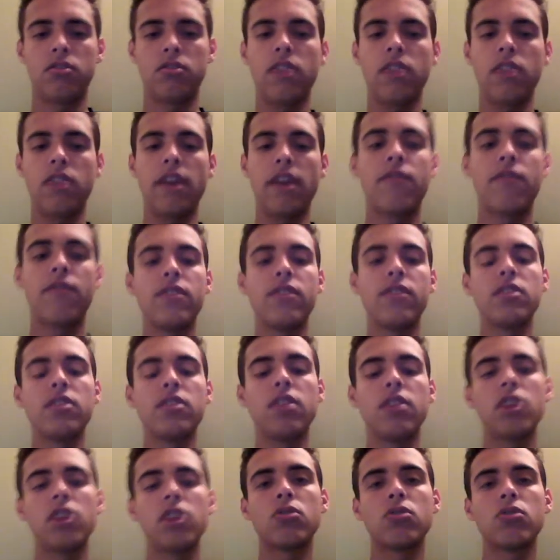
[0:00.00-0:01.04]
like
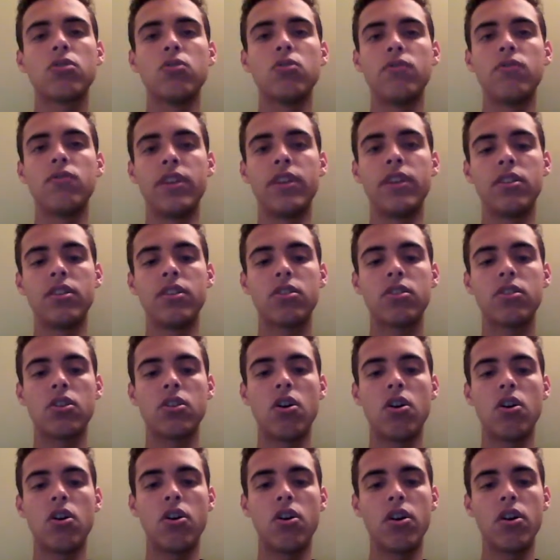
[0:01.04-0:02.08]
physiological events
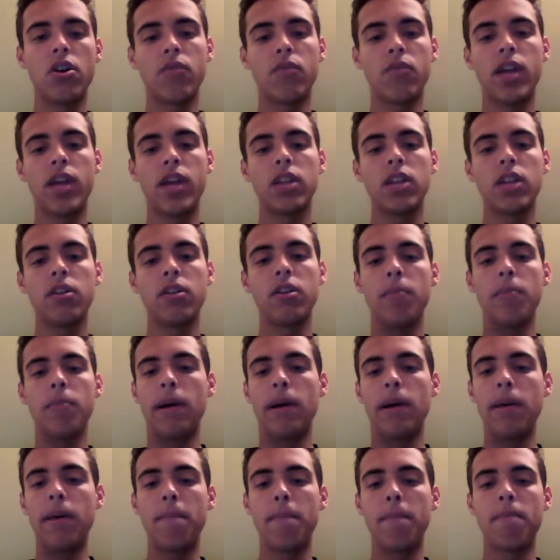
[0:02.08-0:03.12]
are regulated
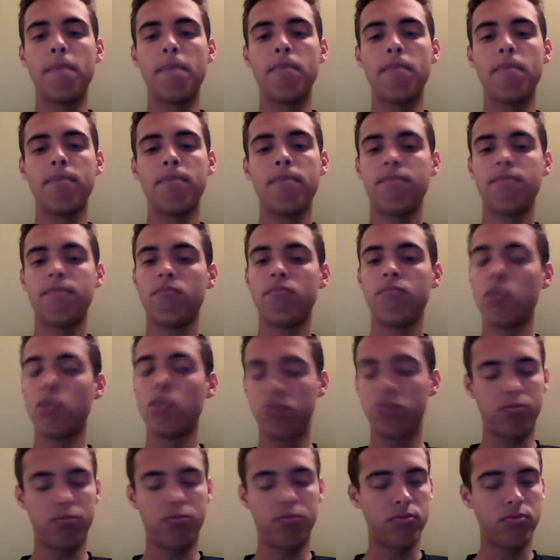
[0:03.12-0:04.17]
by
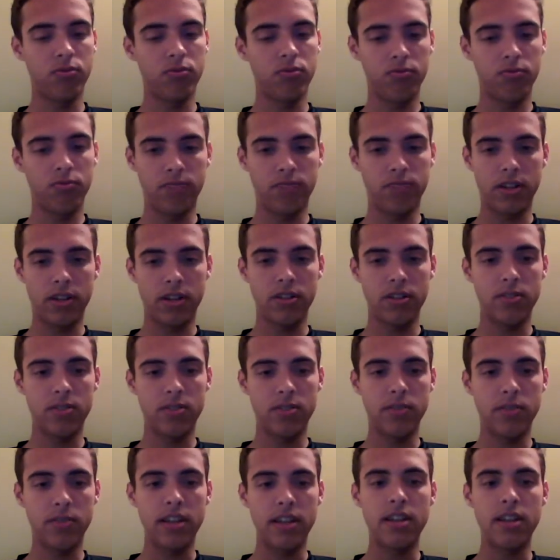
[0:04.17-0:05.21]
multiple mechanisms,
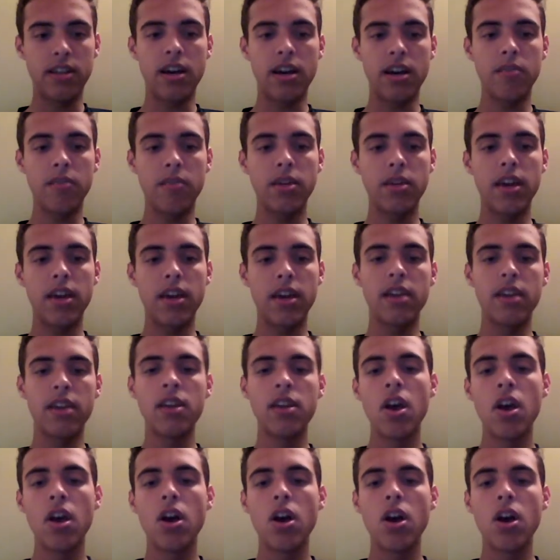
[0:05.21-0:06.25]
and timing and
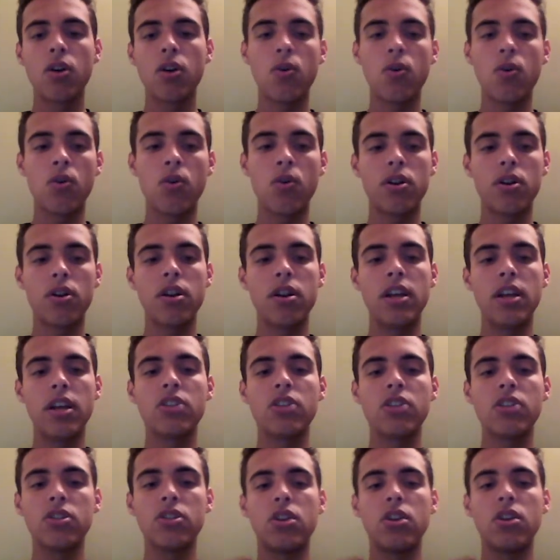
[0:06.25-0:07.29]

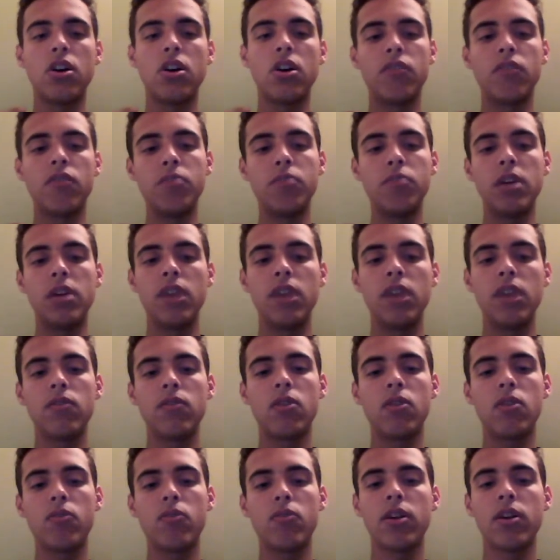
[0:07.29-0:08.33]
coordination of behavior
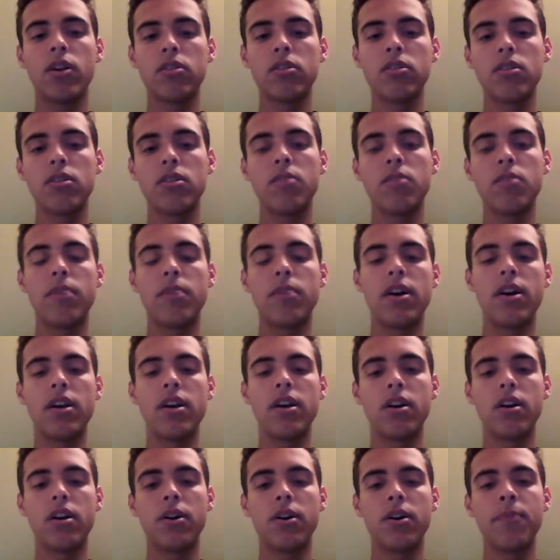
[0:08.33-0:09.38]
are regulated
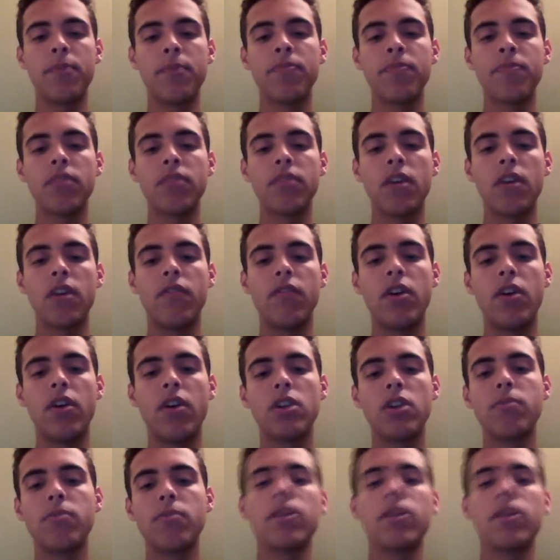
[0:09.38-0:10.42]
by
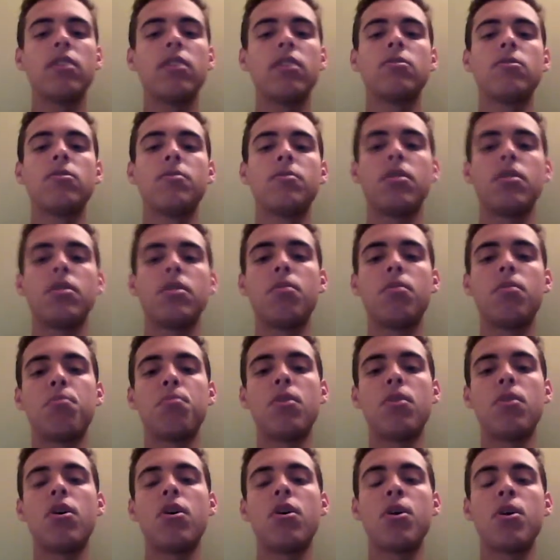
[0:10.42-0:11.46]
various mechanisms that
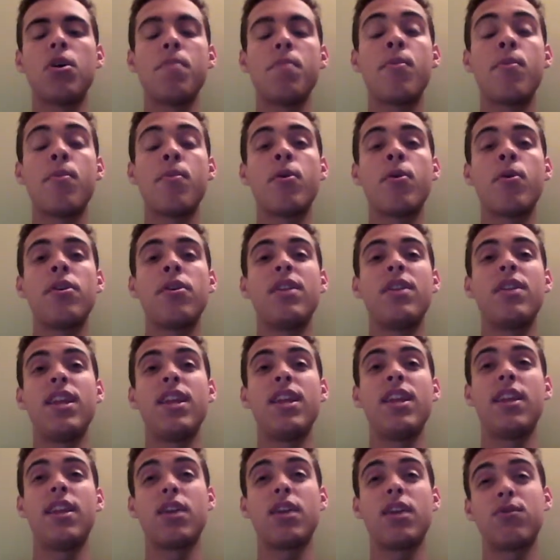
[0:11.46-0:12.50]
are important
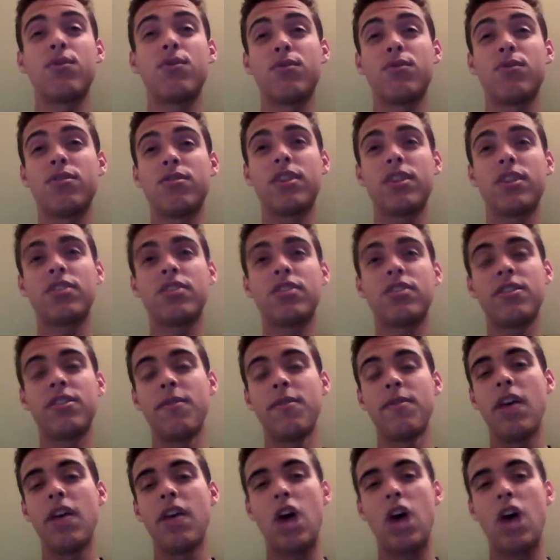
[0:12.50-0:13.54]
in natural selection.
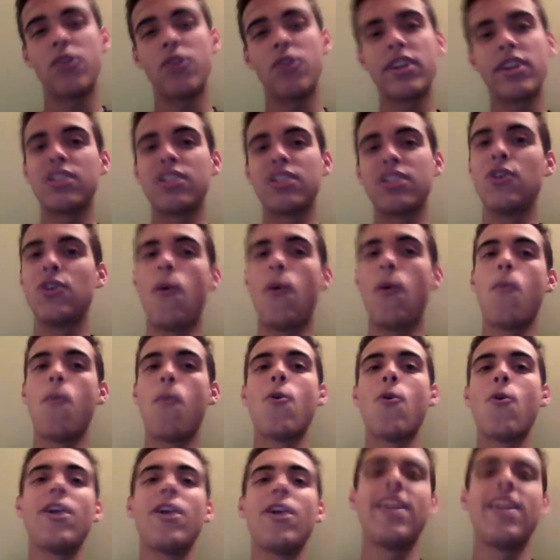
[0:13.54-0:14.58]
I like to go
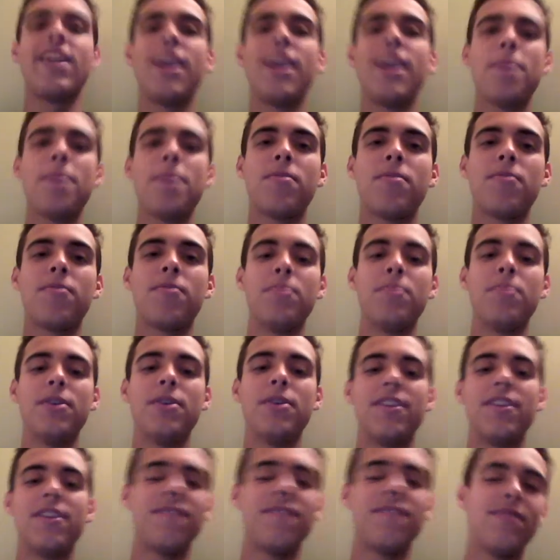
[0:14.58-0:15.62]
more in depth,
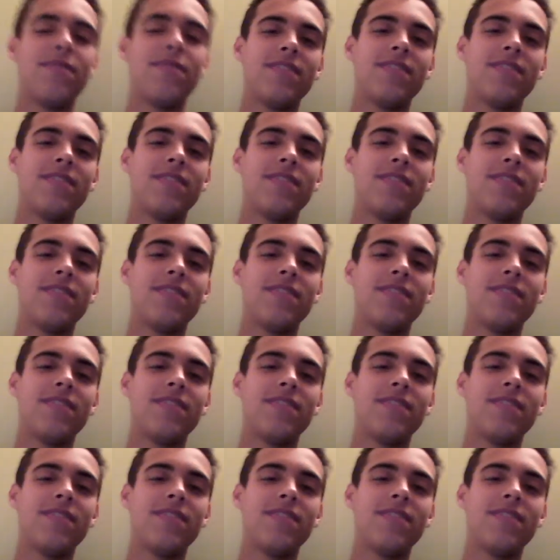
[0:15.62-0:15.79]
but